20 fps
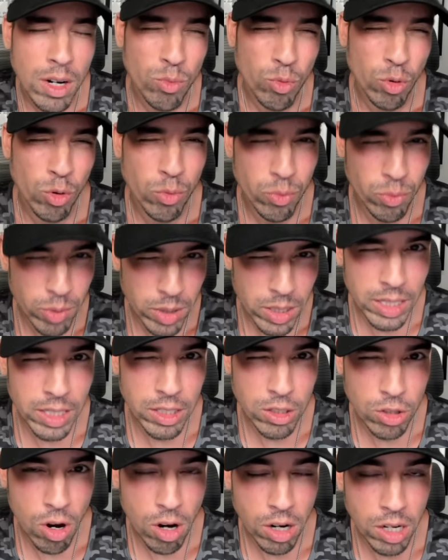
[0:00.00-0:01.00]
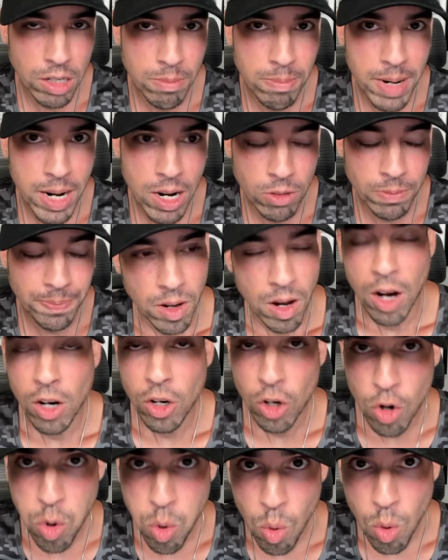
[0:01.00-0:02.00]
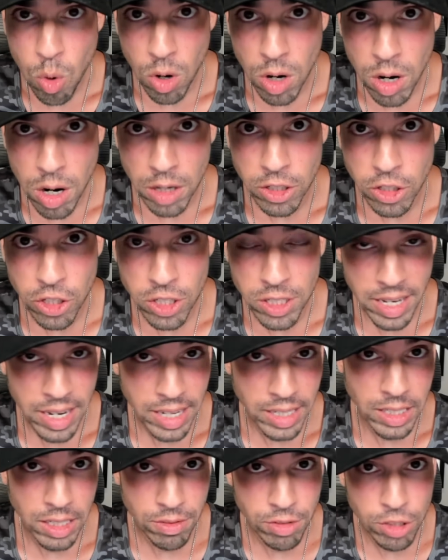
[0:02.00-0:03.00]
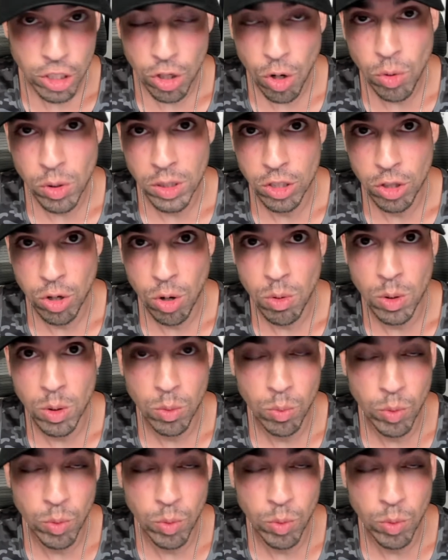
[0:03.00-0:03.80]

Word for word: we're really talking about a core understanding of SOHCAHTOA,